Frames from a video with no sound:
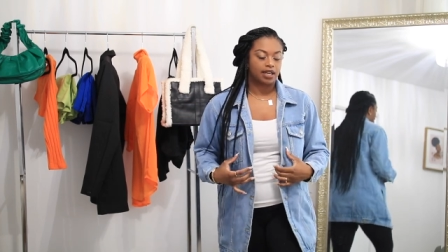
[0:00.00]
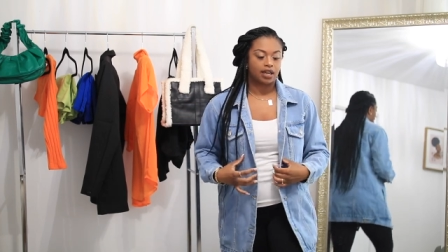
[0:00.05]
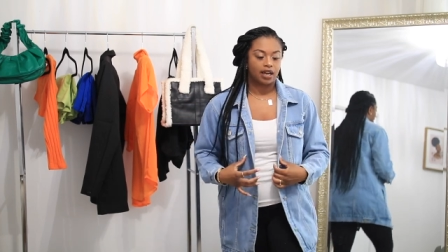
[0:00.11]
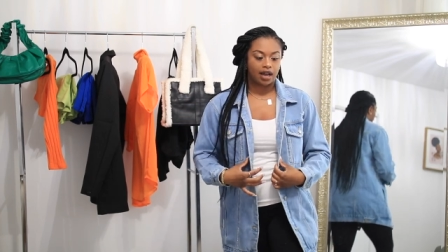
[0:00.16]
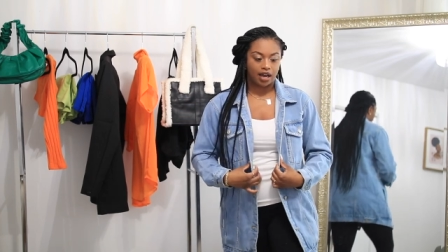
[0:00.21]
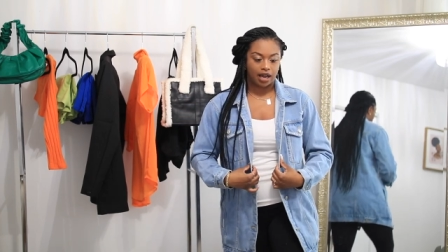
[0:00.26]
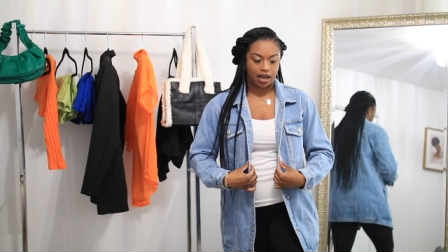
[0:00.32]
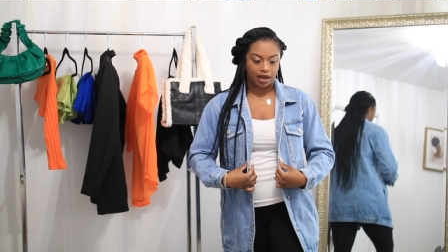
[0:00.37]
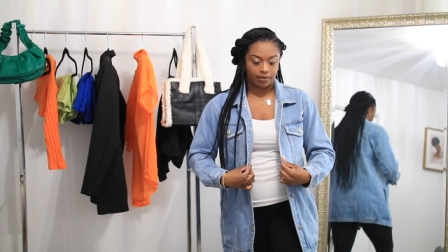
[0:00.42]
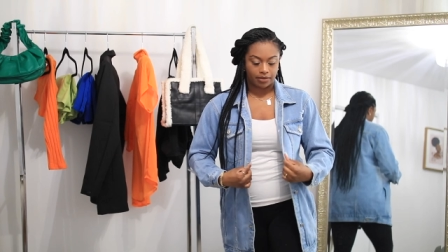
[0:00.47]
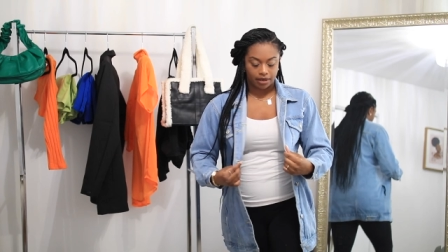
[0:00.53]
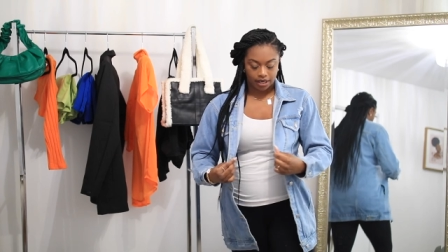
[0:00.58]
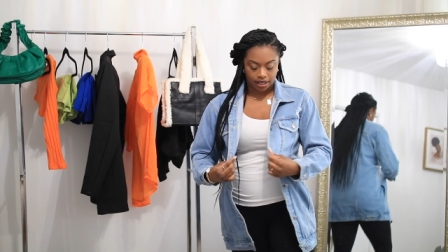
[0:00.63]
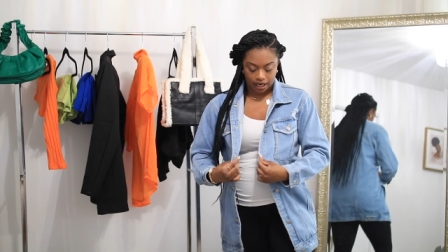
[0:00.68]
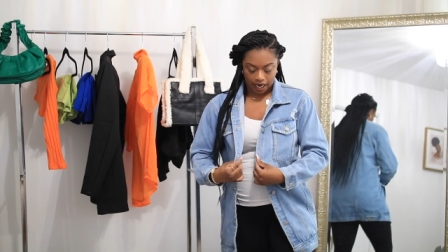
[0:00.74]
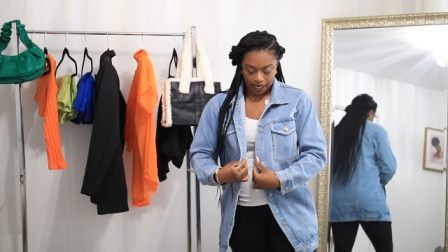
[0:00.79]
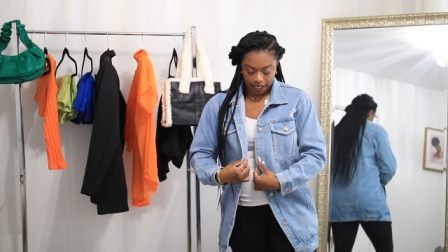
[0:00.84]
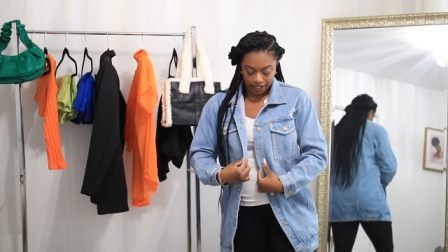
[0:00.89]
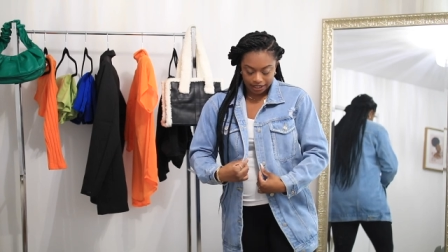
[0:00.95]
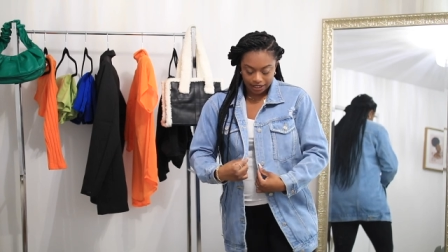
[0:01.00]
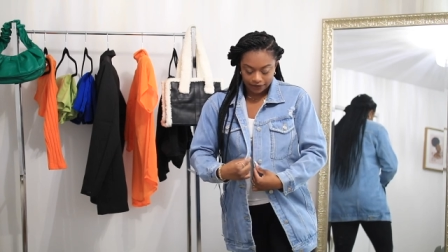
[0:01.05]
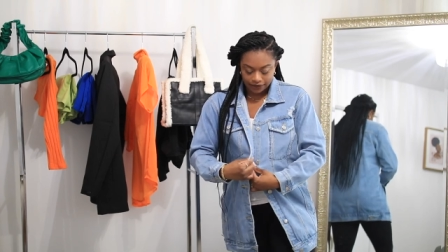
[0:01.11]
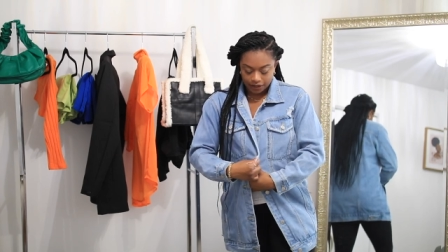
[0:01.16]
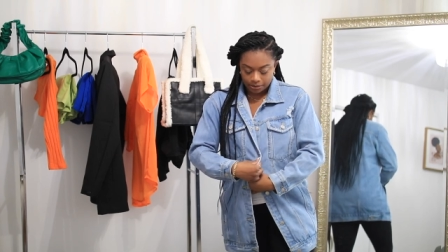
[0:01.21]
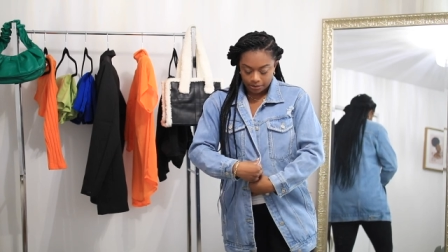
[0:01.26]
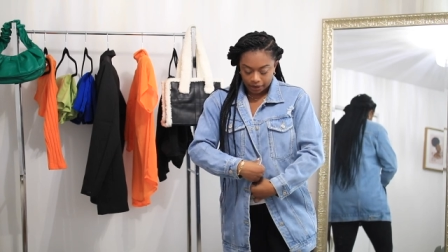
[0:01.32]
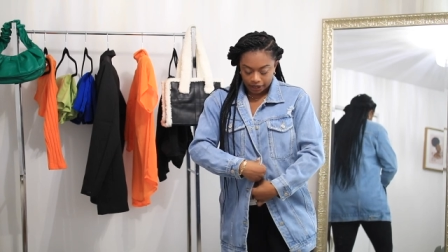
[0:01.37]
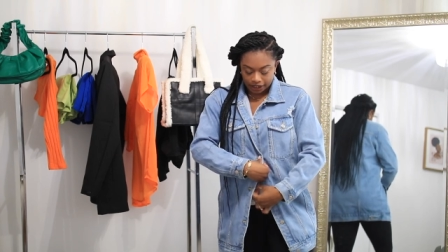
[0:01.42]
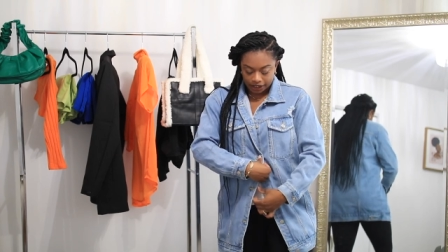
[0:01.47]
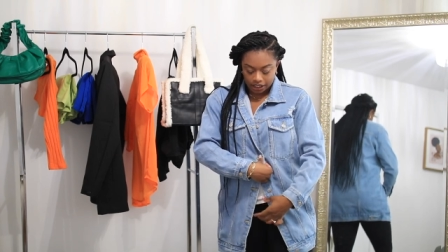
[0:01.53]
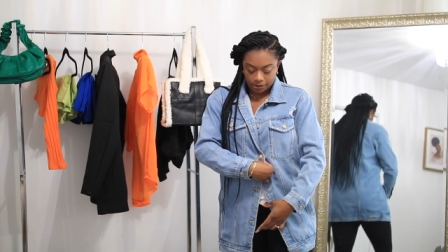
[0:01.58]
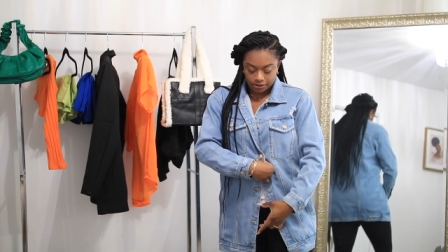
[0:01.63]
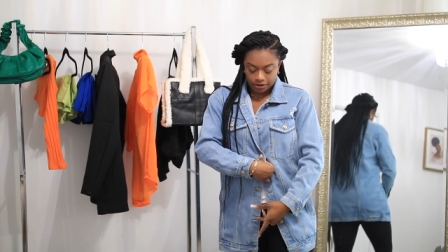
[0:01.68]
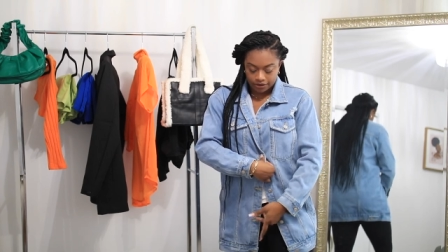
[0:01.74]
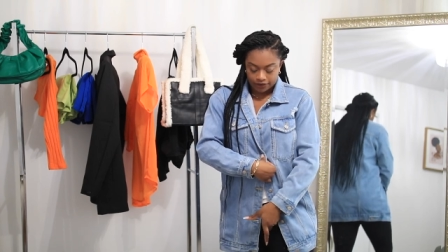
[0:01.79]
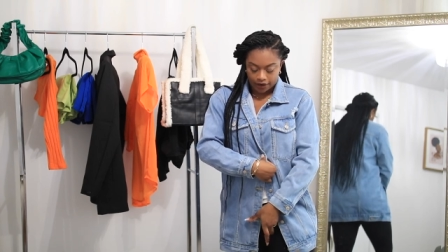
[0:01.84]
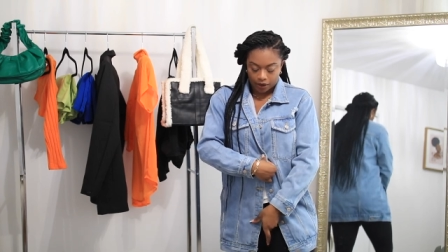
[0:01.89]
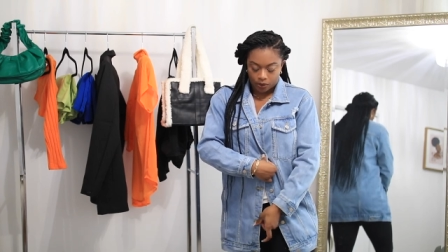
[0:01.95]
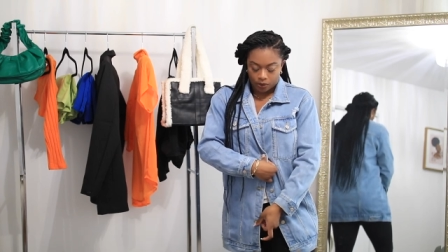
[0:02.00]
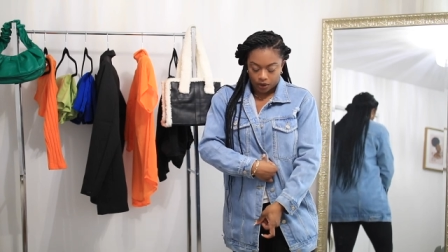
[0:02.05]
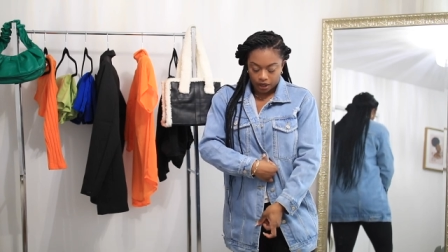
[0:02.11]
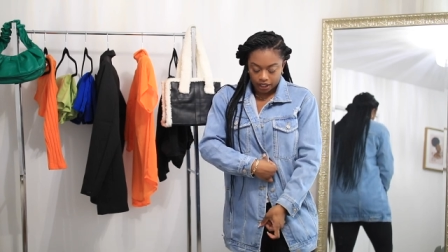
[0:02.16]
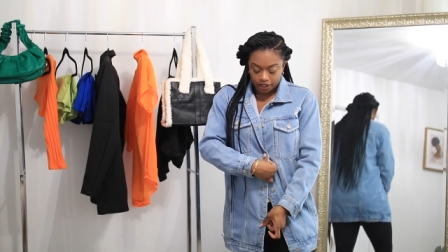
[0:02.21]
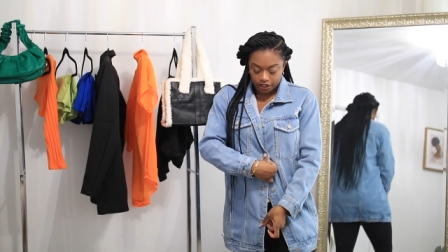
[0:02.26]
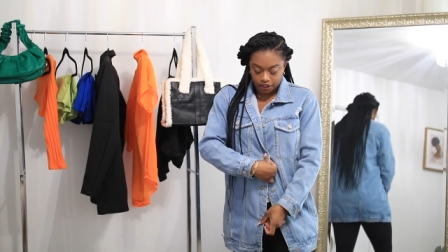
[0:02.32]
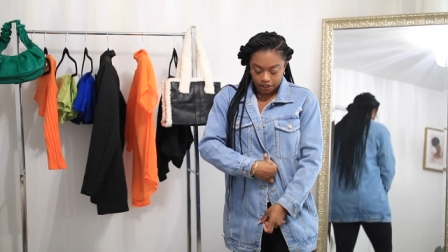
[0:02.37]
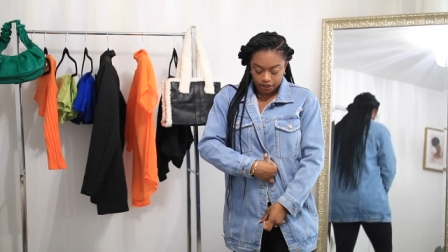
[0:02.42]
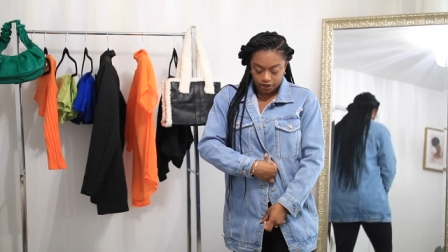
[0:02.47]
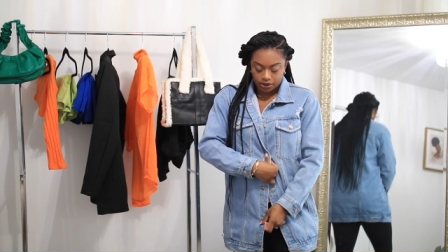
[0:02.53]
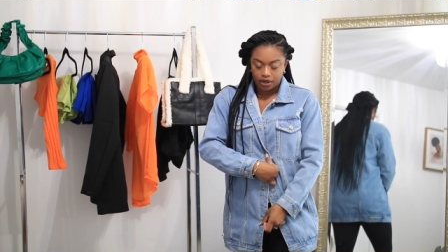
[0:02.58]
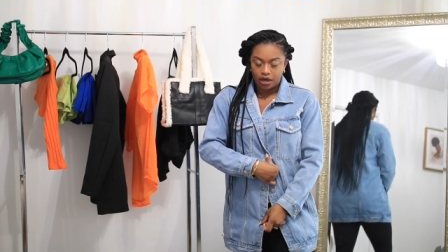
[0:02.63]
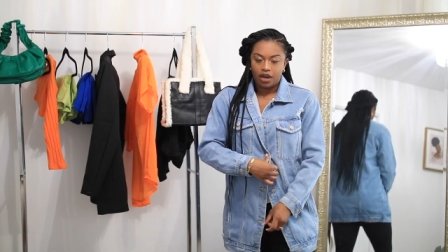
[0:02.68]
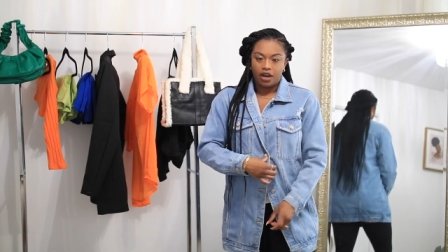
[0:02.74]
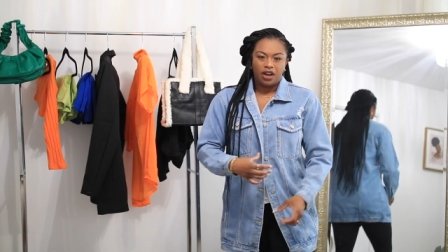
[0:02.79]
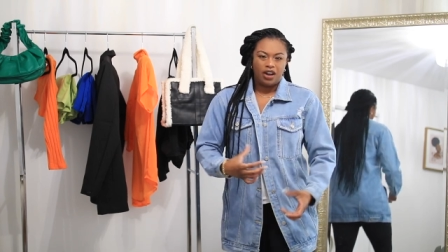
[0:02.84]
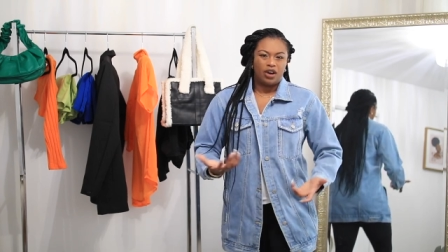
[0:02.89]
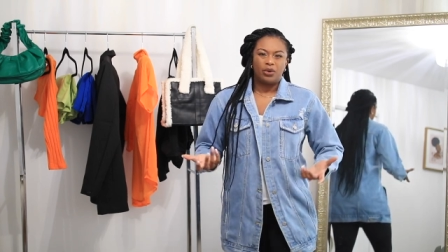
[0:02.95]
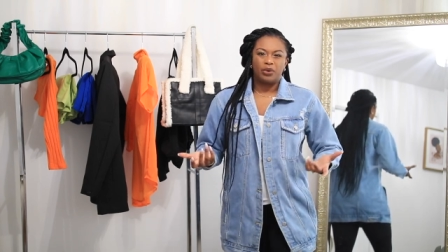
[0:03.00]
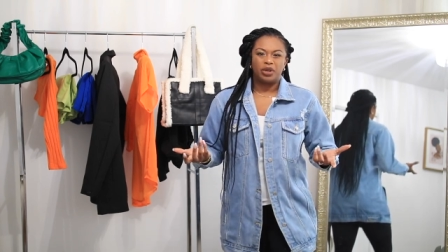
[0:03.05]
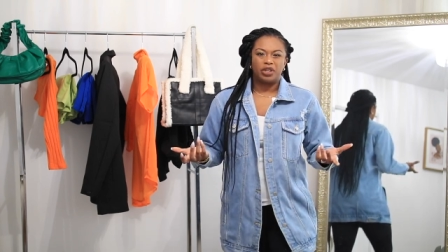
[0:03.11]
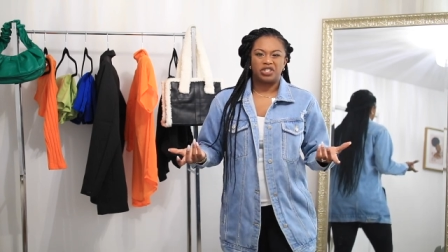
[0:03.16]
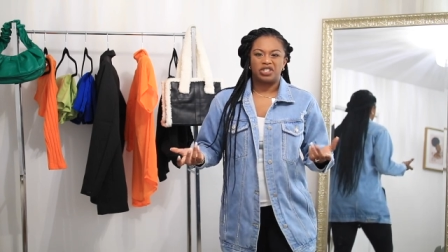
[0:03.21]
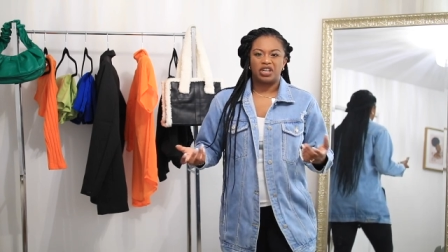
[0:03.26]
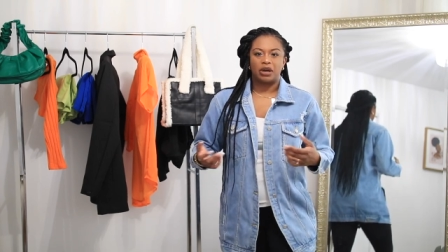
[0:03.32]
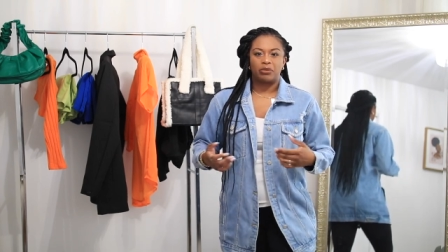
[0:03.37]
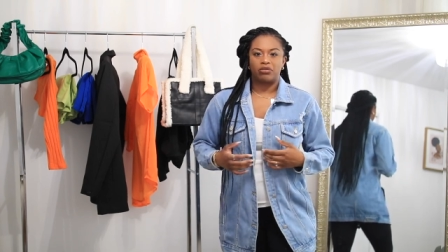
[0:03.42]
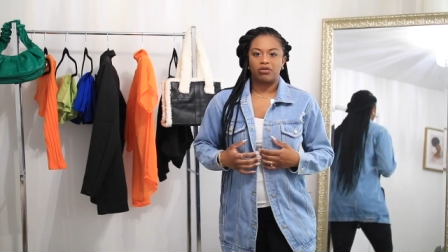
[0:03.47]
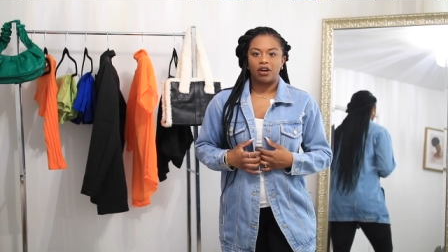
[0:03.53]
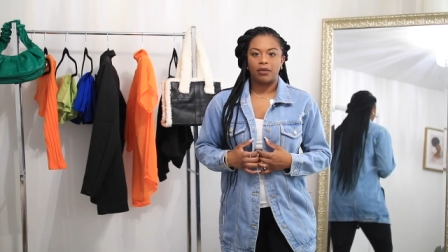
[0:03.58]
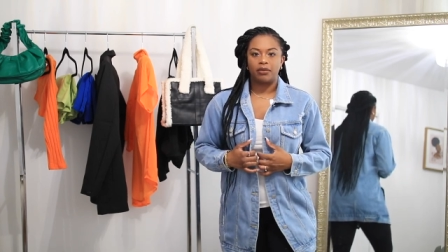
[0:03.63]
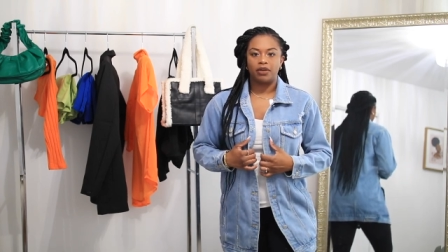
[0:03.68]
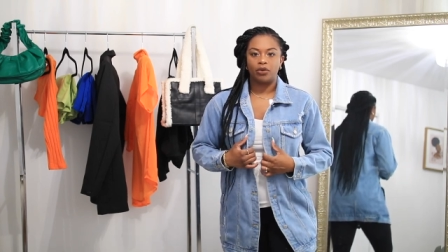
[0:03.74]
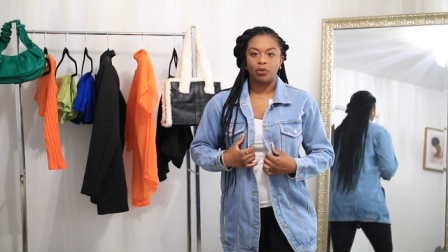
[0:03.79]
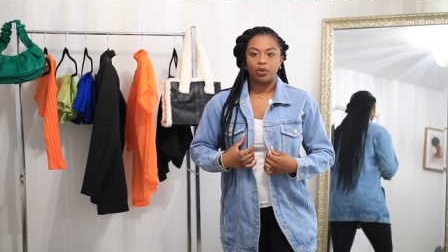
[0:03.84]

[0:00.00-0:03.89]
Um, I can definitely button it up if I wanted to, which I probably